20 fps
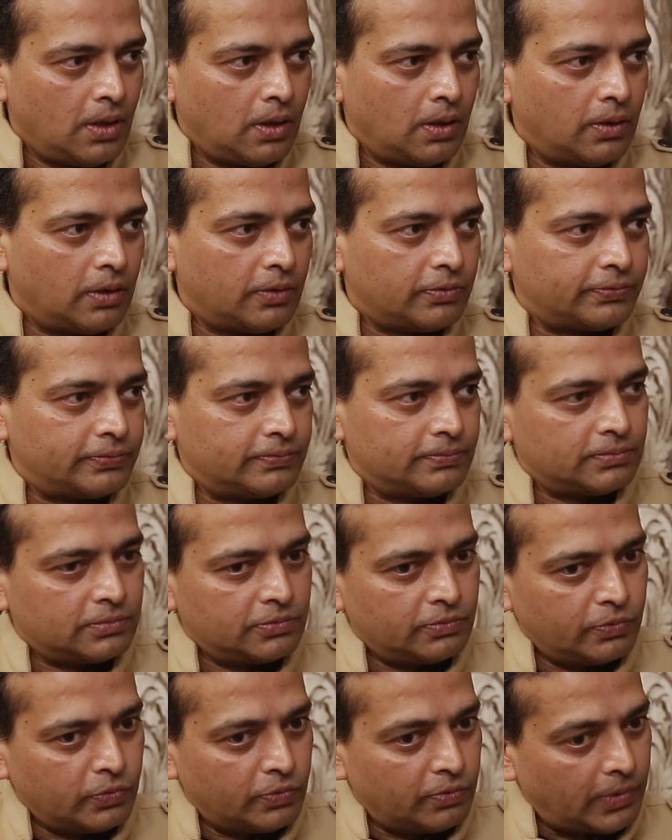
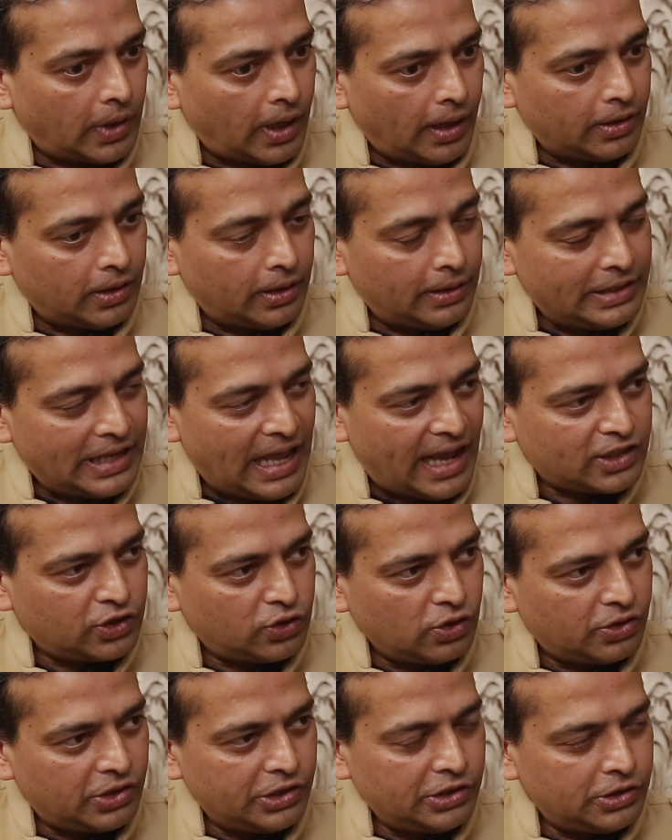and the
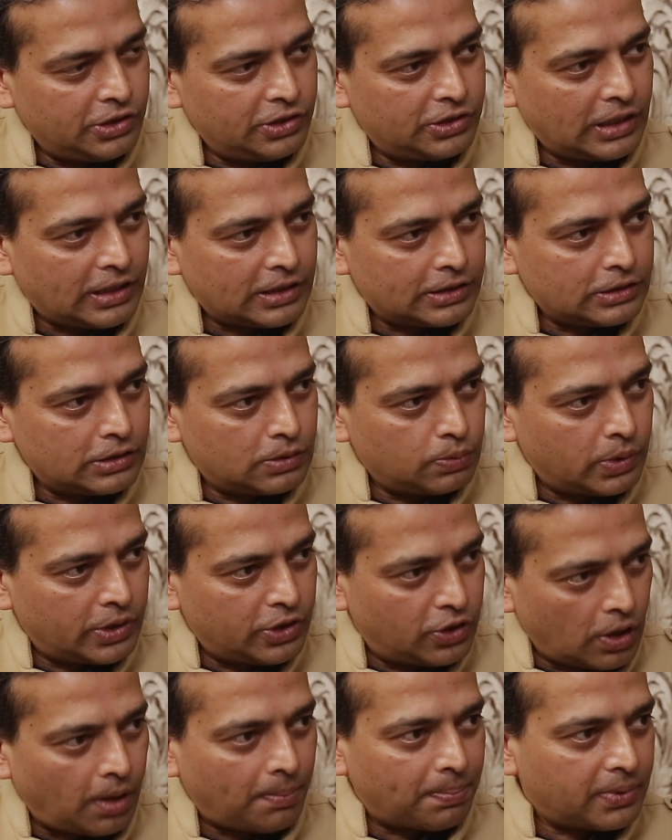actual treason charges were
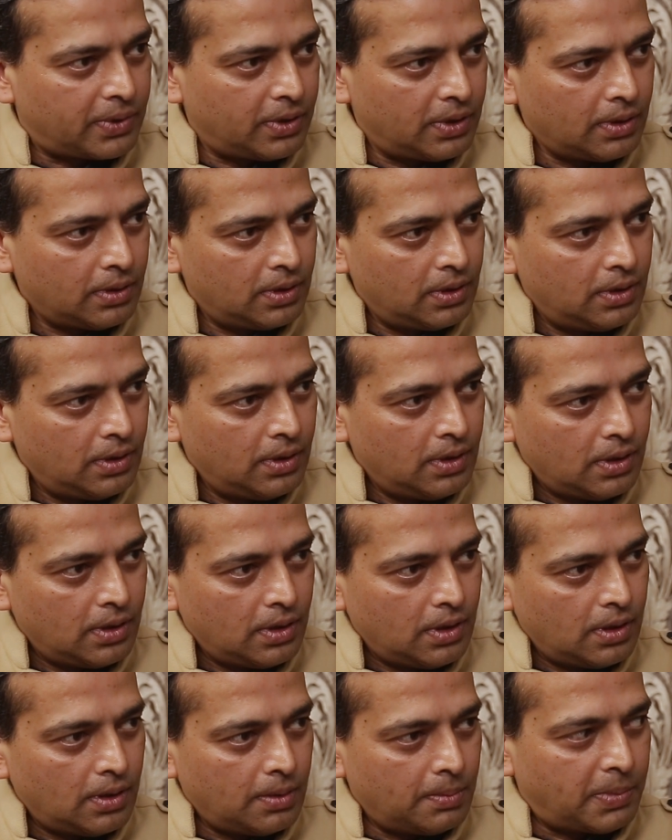dropped.
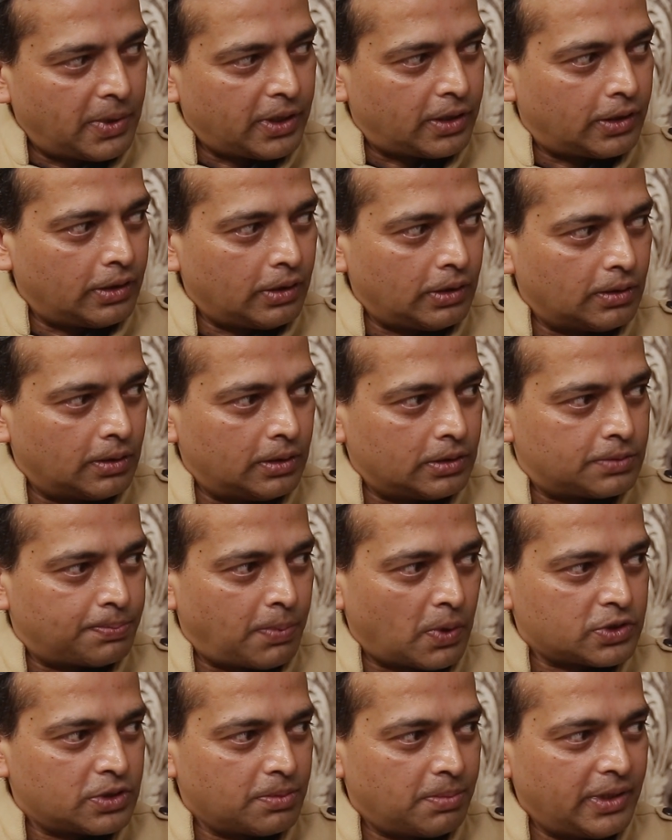But it's
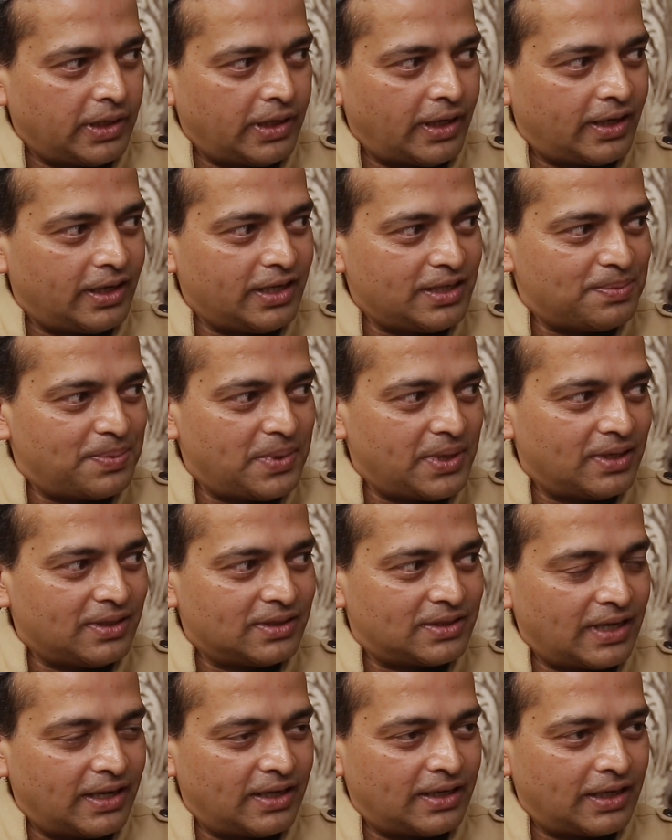possibly that he's been
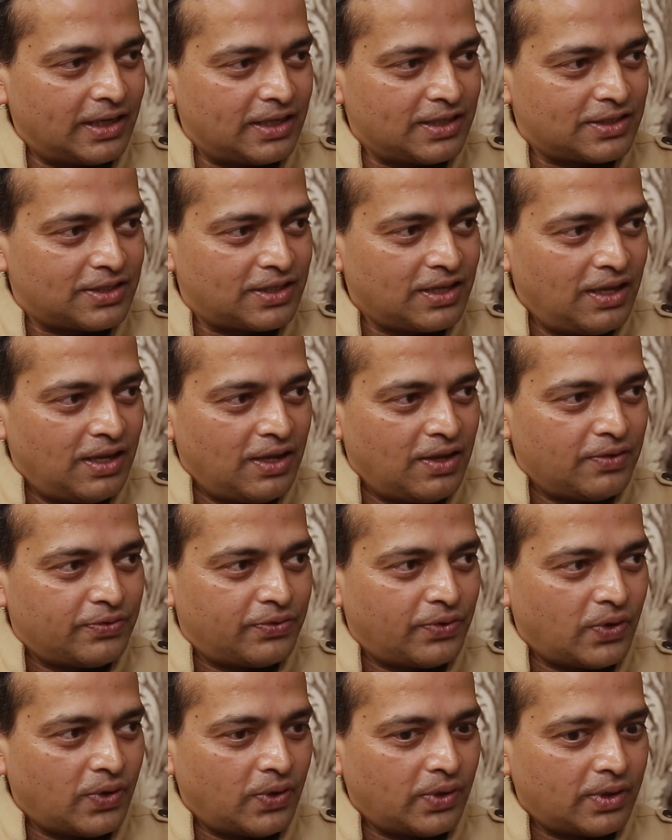sentenced
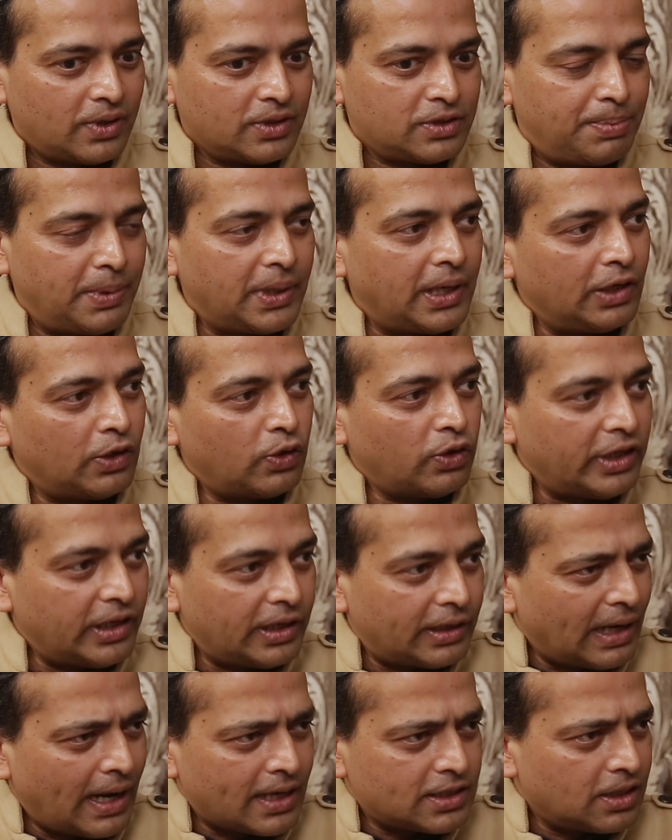for speaking to the
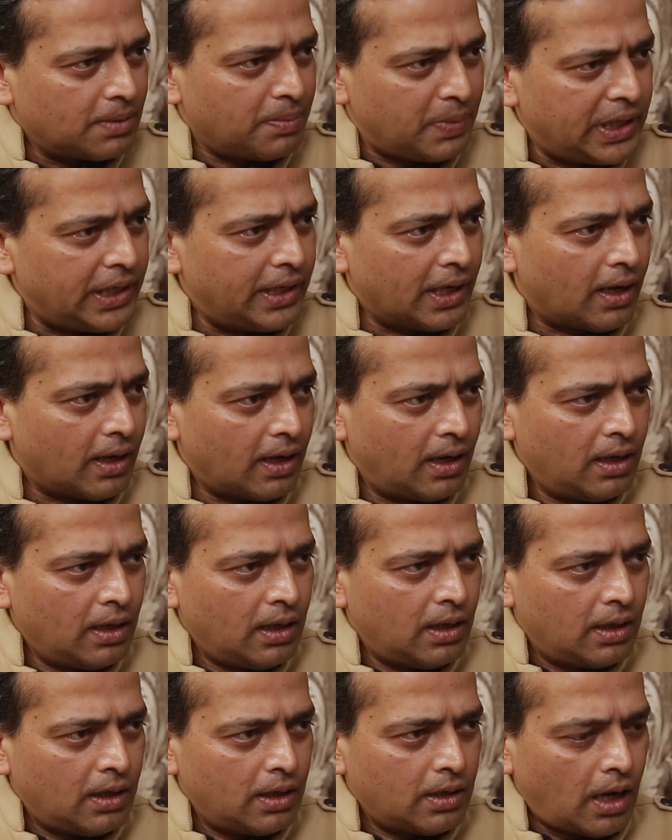international media.
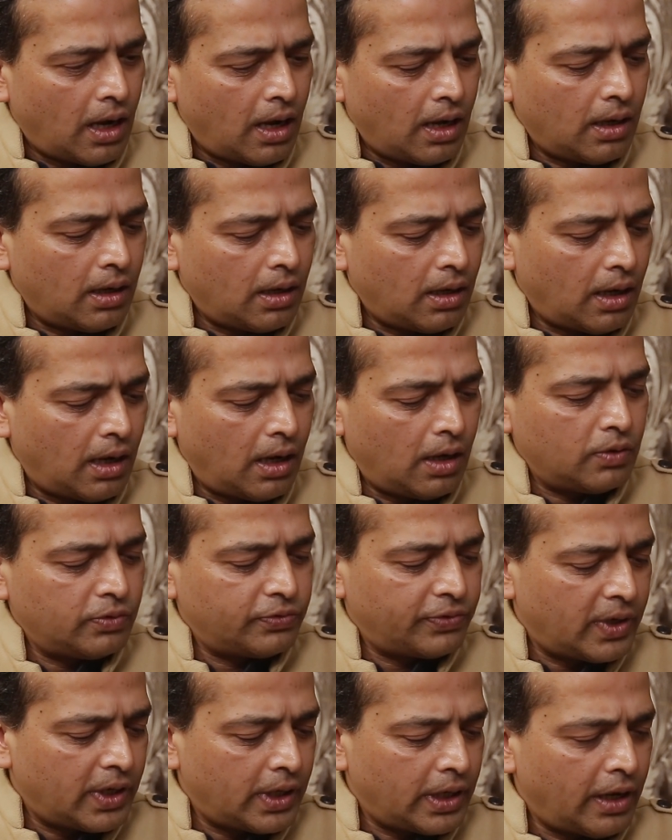How
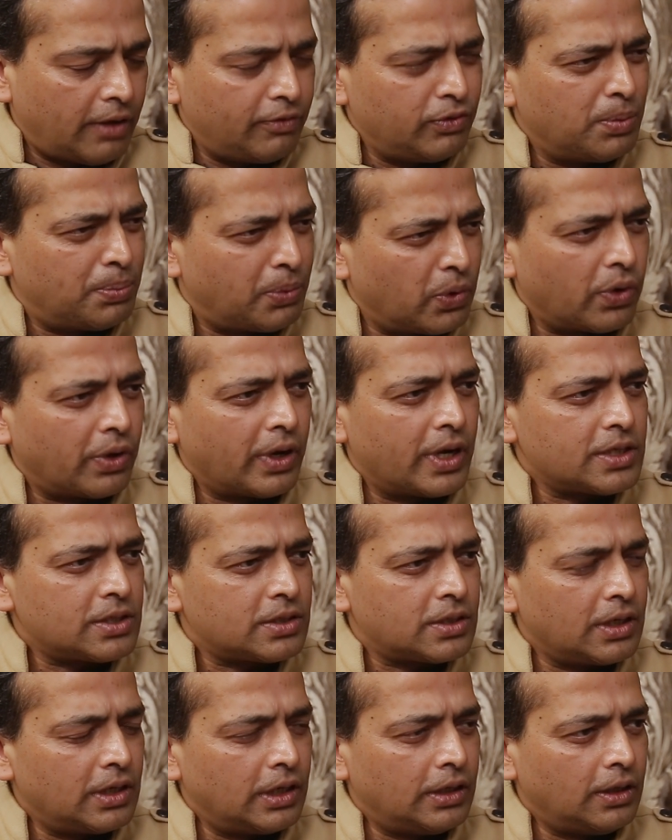far have you
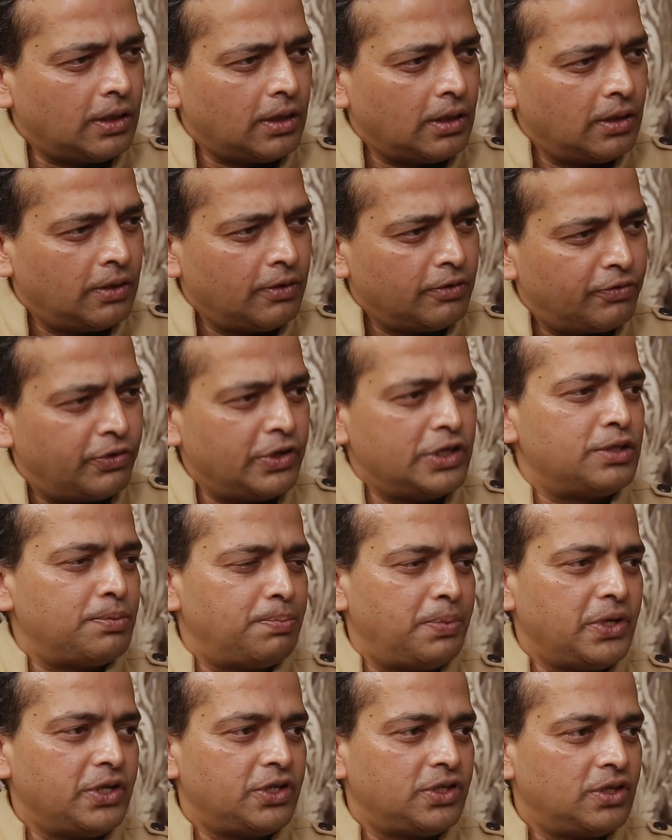progressed in free
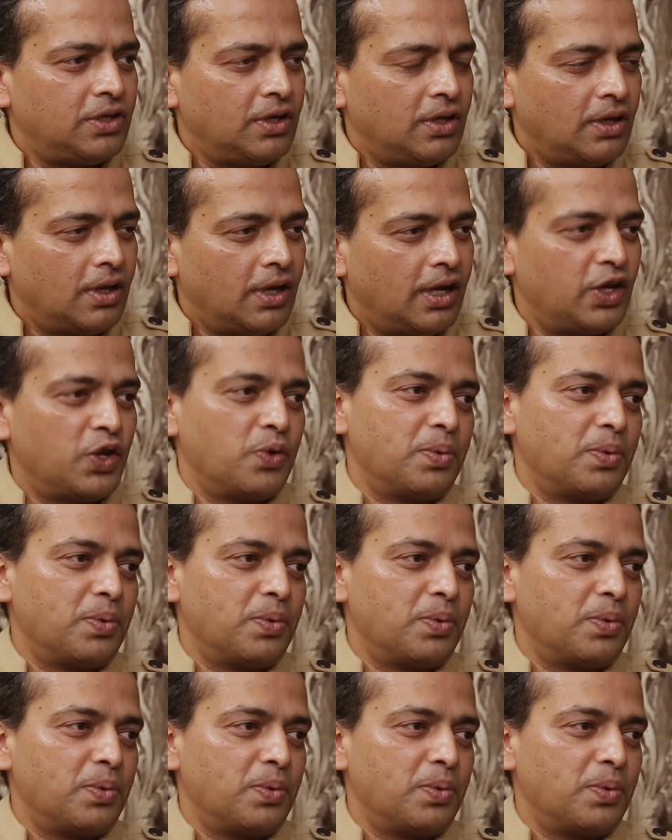speech and